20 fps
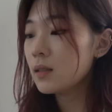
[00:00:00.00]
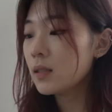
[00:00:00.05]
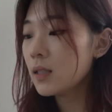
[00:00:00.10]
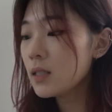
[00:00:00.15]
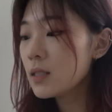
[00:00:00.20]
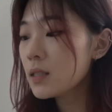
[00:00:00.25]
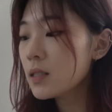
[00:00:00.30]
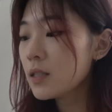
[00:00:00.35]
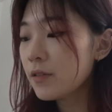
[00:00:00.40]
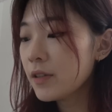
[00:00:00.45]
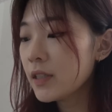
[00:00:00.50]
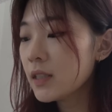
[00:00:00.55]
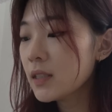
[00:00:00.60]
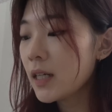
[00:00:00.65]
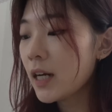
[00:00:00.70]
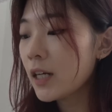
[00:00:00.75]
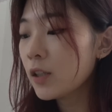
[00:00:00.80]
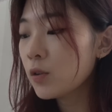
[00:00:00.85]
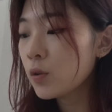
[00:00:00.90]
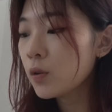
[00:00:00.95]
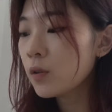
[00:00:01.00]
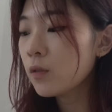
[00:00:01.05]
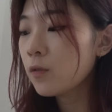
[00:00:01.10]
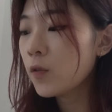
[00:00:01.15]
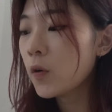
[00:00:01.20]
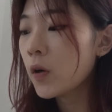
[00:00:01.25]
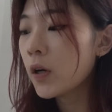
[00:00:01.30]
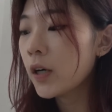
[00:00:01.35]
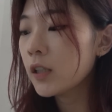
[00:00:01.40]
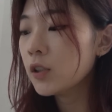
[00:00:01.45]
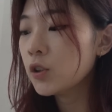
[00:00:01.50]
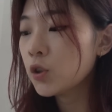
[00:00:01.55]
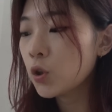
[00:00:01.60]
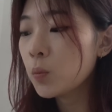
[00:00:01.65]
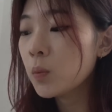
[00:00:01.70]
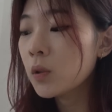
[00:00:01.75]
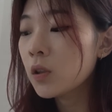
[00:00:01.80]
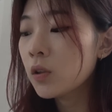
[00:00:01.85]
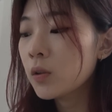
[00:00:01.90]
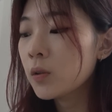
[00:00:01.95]
This series that I took for Jo
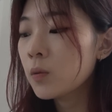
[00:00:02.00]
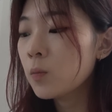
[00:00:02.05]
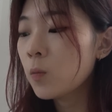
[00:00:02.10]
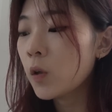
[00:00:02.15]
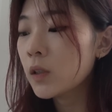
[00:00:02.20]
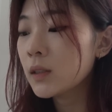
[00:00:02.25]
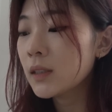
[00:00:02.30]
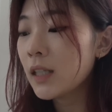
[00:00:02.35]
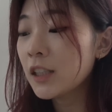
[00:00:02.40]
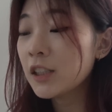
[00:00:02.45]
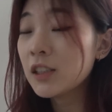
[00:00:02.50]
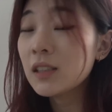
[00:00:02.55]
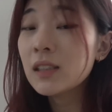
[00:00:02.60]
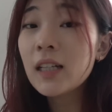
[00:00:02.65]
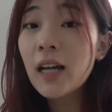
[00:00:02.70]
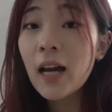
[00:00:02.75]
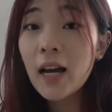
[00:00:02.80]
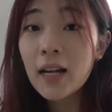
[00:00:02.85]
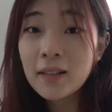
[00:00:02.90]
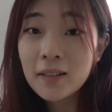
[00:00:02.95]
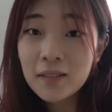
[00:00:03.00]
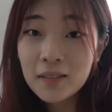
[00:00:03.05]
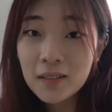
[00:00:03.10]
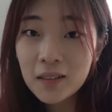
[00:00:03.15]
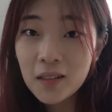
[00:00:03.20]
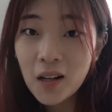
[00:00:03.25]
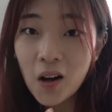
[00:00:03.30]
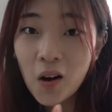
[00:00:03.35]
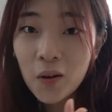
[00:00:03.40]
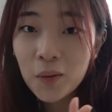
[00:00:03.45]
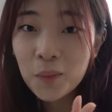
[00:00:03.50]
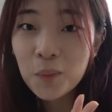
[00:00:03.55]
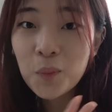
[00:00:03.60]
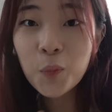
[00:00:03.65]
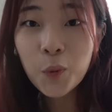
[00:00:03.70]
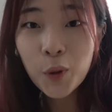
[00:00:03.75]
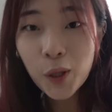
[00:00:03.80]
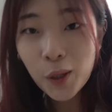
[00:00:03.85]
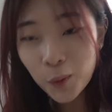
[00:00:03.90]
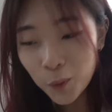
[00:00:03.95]
Malone was actually edited on
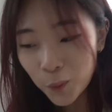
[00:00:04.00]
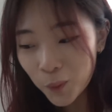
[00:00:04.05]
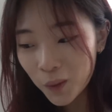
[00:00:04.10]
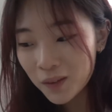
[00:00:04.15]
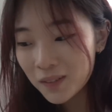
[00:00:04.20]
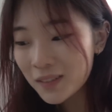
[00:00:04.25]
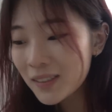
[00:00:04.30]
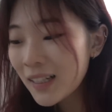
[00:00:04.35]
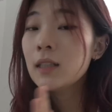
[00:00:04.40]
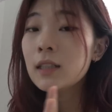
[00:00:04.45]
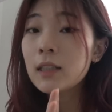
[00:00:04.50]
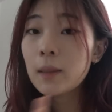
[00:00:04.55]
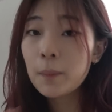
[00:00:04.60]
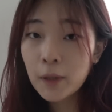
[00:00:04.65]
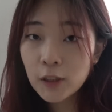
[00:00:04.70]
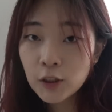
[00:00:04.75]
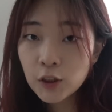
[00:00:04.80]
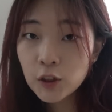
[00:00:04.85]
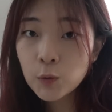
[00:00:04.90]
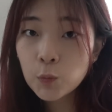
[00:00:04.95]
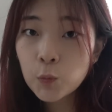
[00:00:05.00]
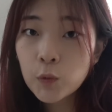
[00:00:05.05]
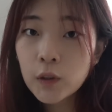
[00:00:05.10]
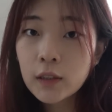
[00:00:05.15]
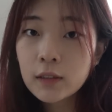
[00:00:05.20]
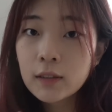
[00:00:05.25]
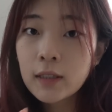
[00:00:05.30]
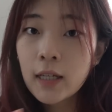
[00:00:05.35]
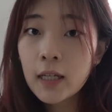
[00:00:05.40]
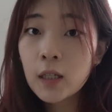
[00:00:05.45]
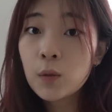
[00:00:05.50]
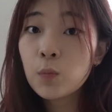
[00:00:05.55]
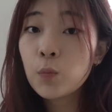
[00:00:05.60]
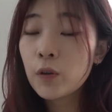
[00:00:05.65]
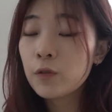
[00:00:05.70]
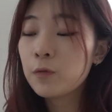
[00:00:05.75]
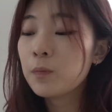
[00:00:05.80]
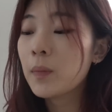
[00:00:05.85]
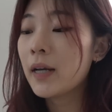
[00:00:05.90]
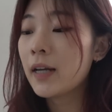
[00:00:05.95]
Prequel. The pictures were taken
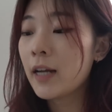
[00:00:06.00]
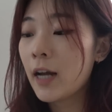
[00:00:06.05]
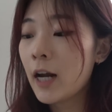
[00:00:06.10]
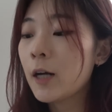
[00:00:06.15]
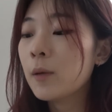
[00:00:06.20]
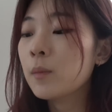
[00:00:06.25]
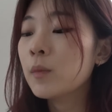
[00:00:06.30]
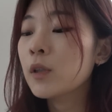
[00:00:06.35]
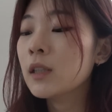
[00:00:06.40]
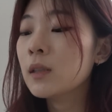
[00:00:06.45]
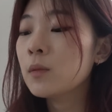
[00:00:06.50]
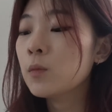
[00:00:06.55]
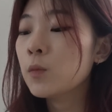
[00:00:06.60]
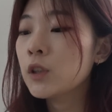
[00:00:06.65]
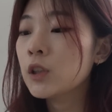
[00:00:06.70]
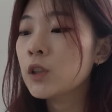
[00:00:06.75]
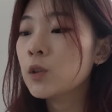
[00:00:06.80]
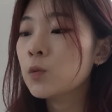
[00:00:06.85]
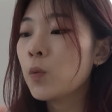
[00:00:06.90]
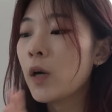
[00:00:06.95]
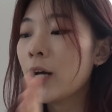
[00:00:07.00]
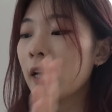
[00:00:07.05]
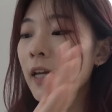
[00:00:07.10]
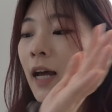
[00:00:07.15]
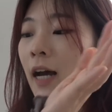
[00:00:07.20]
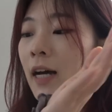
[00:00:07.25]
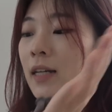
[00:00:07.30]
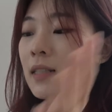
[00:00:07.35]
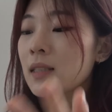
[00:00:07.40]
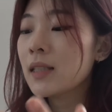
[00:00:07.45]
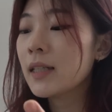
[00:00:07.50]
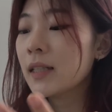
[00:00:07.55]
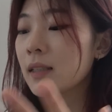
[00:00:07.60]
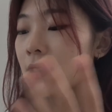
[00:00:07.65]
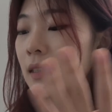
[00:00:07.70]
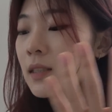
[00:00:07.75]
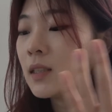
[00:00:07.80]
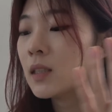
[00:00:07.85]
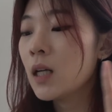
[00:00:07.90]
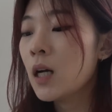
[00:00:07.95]
with my camera, which is why it has like
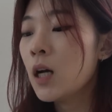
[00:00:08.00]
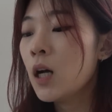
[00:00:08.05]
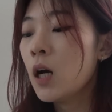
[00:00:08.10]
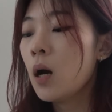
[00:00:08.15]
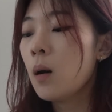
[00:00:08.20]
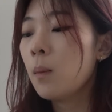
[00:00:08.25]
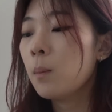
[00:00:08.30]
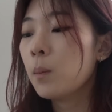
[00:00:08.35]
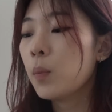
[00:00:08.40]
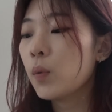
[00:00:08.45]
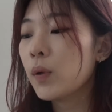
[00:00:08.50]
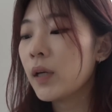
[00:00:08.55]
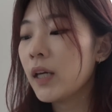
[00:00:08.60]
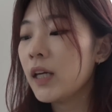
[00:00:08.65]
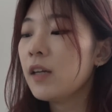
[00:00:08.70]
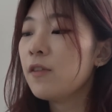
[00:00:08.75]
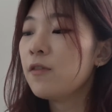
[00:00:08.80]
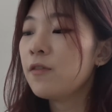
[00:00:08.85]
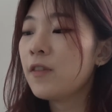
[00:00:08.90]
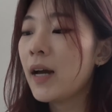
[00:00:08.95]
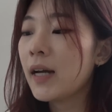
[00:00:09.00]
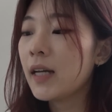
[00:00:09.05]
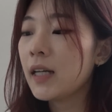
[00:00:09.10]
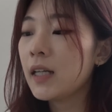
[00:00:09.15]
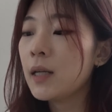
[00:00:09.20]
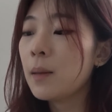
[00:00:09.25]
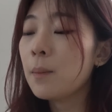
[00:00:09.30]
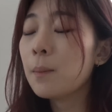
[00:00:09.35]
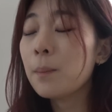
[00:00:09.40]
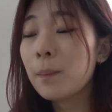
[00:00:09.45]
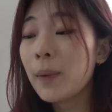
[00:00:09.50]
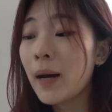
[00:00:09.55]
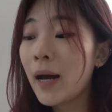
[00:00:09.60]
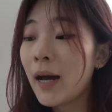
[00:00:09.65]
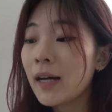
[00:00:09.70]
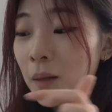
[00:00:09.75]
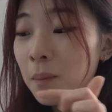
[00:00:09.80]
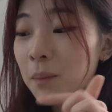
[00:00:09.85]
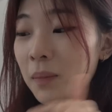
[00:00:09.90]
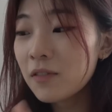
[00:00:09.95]
this bokeh effect in the
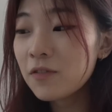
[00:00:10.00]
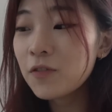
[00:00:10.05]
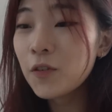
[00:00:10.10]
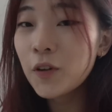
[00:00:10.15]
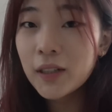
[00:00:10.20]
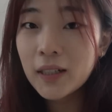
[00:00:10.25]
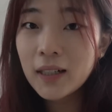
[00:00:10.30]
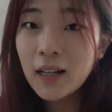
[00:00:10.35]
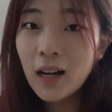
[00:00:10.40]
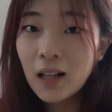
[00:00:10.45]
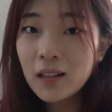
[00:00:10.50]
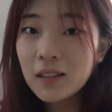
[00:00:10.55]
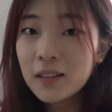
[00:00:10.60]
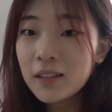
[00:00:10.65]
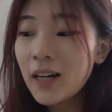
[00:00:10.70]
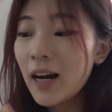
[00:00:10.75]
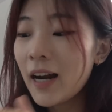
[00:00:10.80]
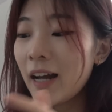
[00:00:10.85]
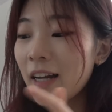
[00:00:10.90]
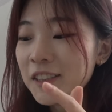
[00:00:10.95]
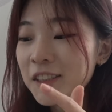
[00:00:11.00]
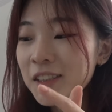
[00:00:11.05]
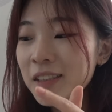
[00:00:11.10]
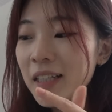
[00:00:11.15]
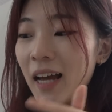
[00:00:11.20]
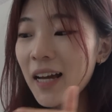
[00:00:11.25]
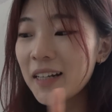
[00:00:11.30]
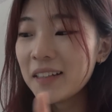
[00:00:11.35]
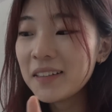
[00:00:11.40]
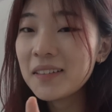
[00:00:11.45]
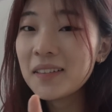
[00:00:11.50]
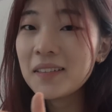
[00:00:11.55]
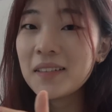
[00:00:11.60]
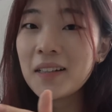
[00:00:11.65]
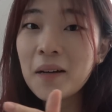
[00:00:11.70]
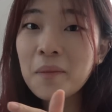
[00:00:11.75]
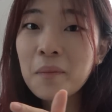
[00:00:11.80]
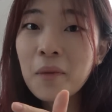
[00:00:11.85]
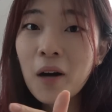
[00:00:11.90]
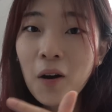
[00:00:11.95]
back. But for the color, I actually edited
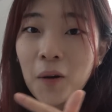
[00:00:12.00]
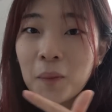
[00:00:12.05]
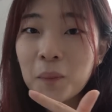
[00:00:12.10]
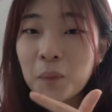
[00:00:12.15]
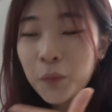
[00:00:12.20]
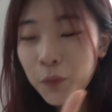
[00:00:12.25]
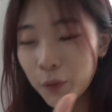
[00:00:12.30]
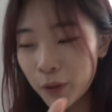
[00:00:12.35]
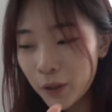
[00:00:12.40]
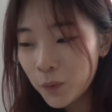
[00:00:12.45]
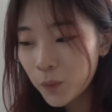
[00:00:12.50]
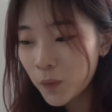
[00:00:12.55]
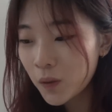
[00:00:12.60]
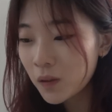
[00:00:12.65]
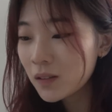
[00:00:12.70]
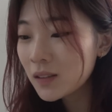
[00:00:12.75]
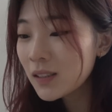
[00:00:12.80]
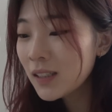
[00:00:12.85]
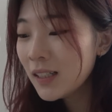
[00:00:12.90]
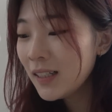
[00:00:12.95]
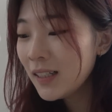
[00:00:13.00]
them on Prequel.